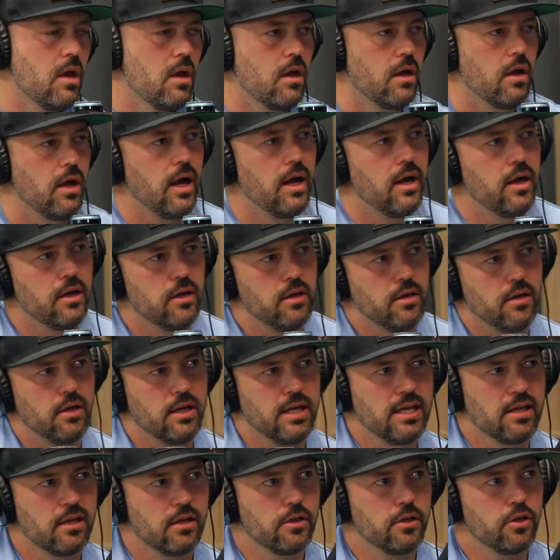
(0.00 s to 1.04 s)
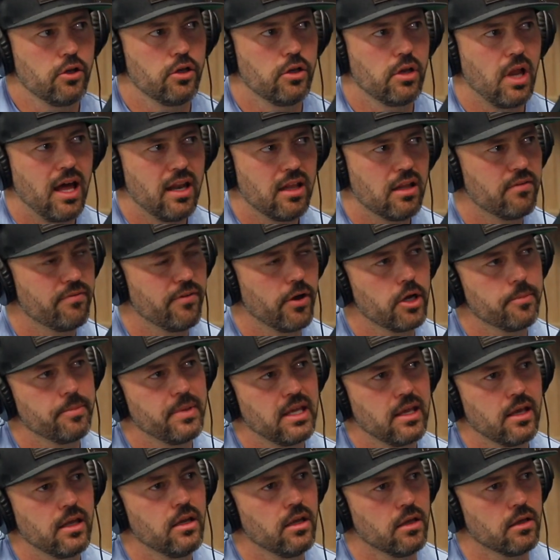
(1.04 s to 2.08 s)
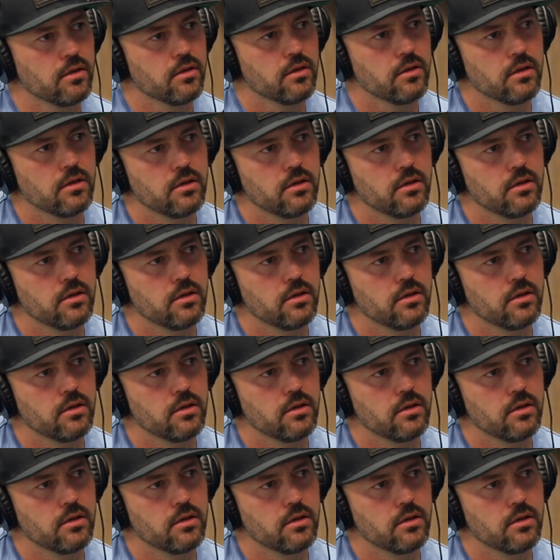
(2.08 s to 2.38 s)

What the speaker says: Not at the very beginning.